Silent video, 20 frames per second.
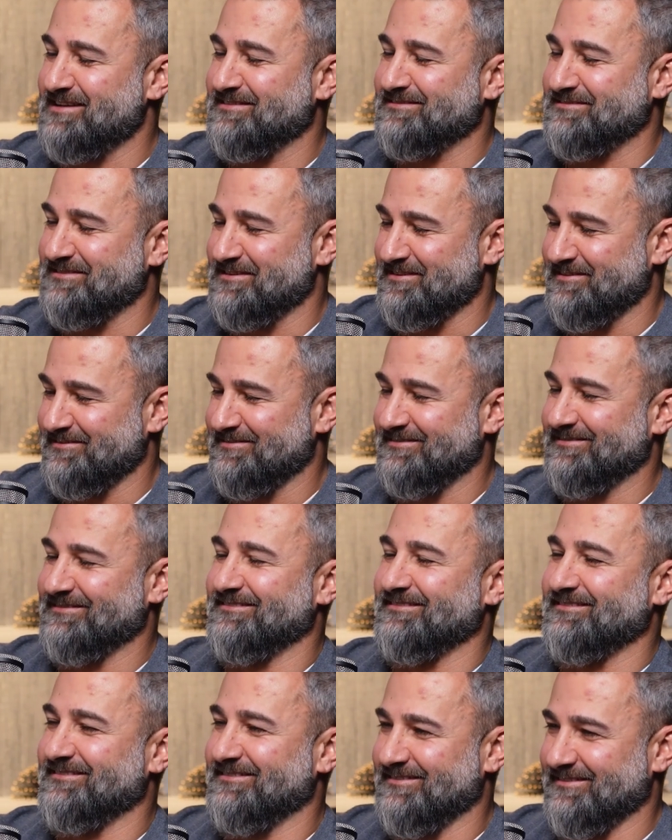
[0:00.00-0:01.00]
form of
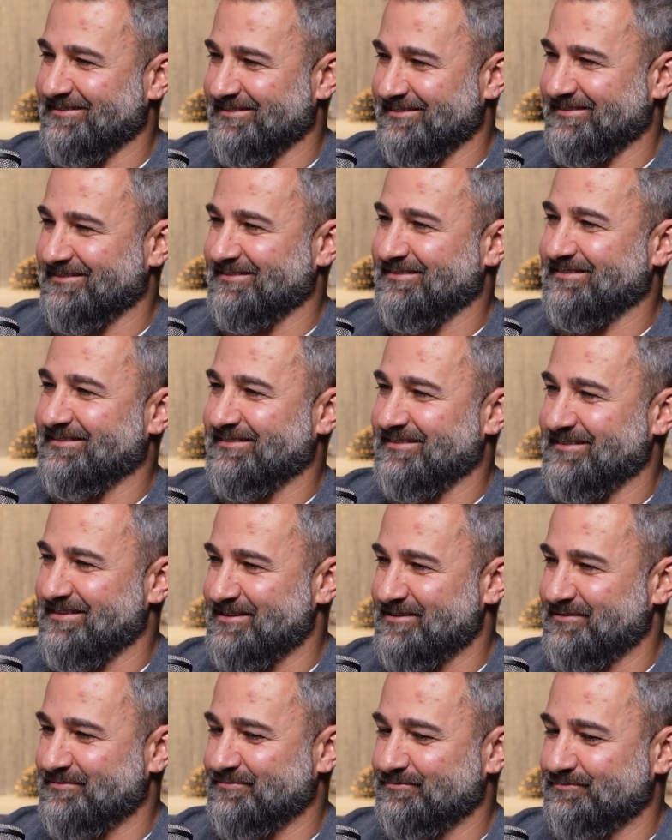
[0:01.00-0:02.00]
gamification.
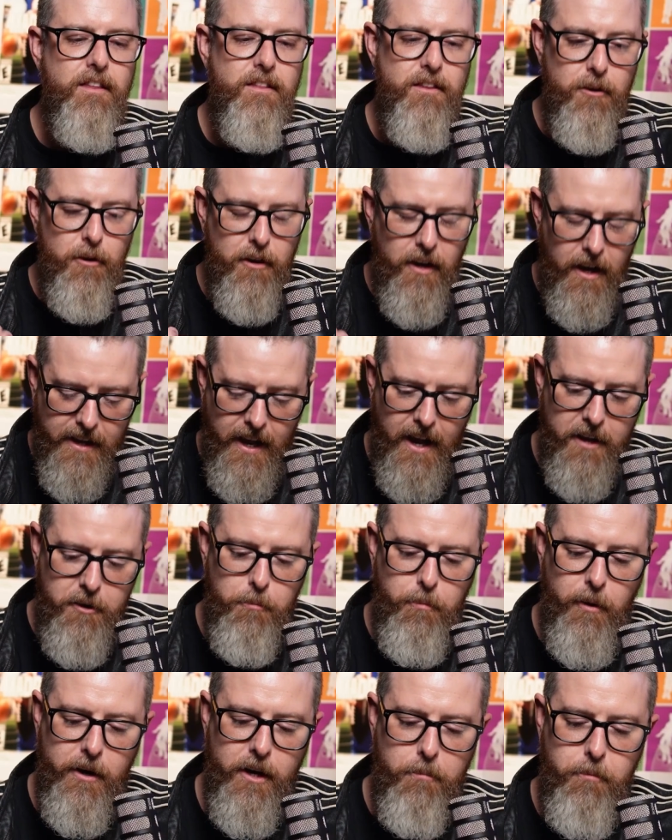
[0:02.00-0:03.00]
And
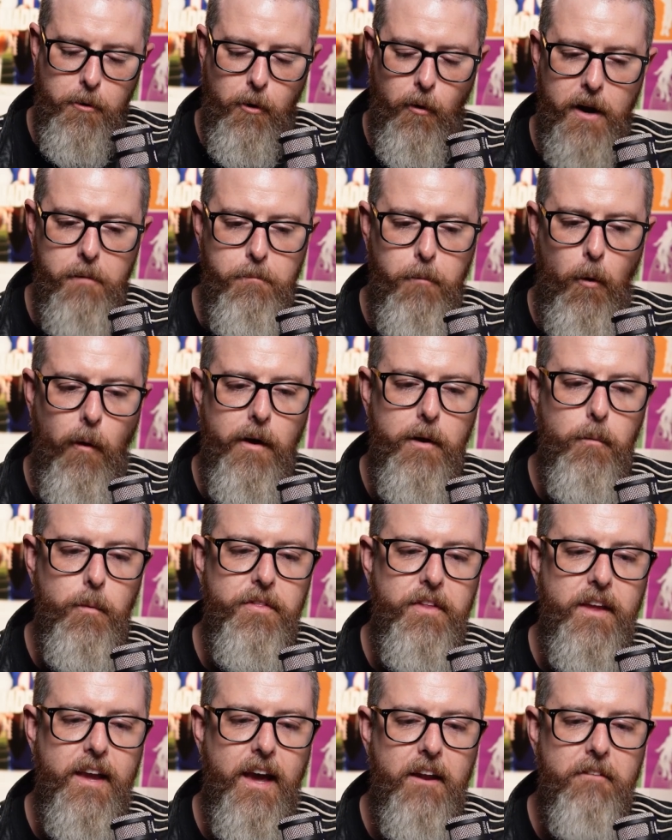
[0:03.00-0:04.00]
you bring up a great point
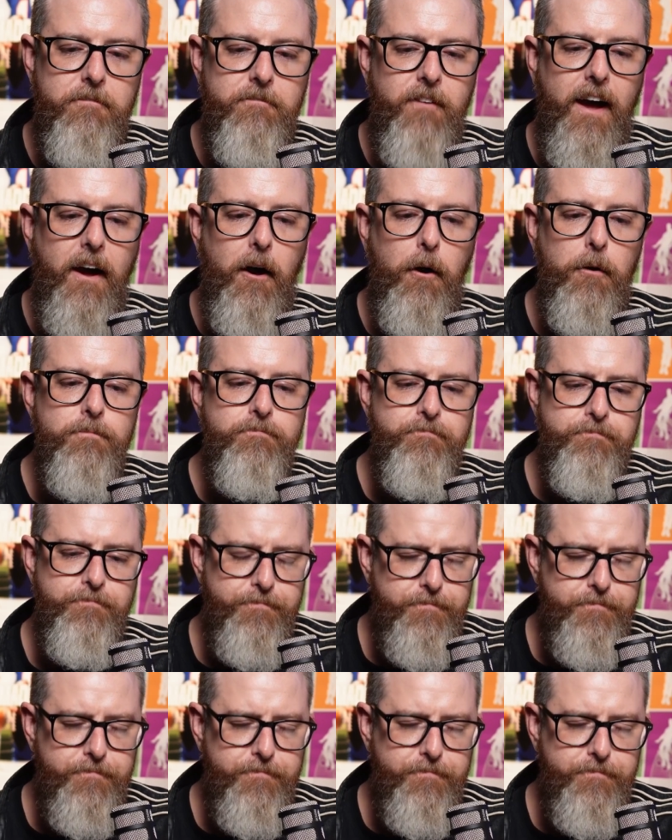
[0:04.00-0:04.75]
with the NFL.